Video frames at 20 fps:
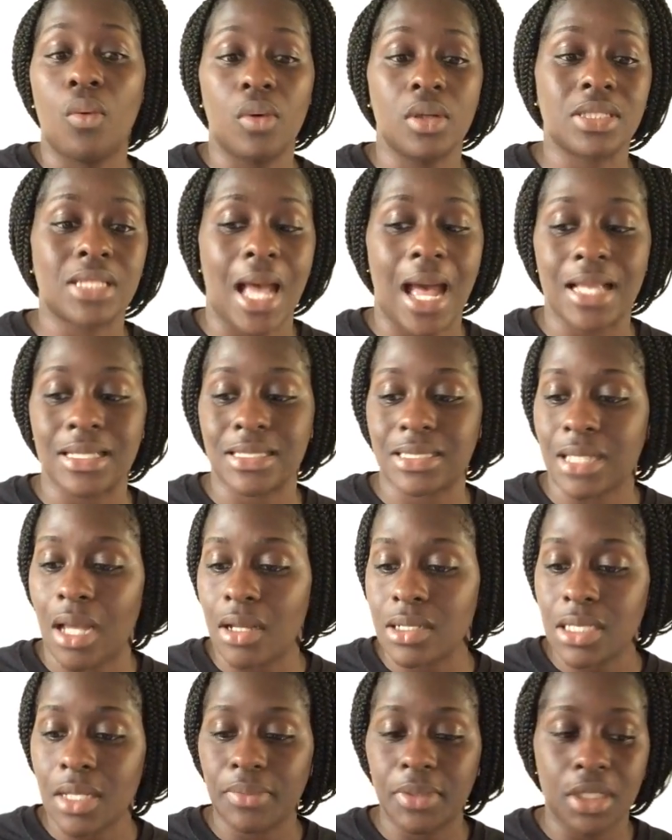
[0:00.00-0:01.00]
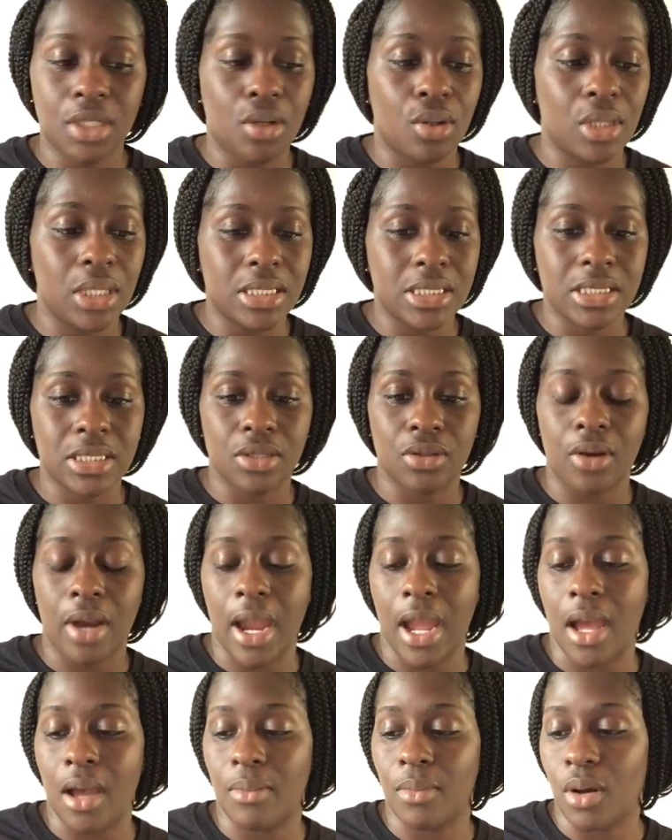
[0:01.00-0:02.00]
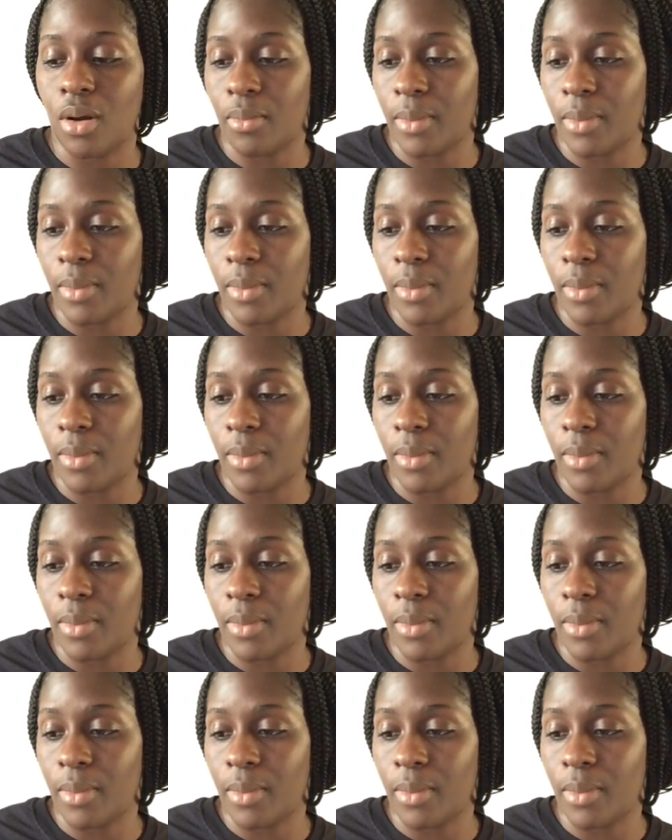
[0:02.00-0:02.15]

was I saw something on Instagram.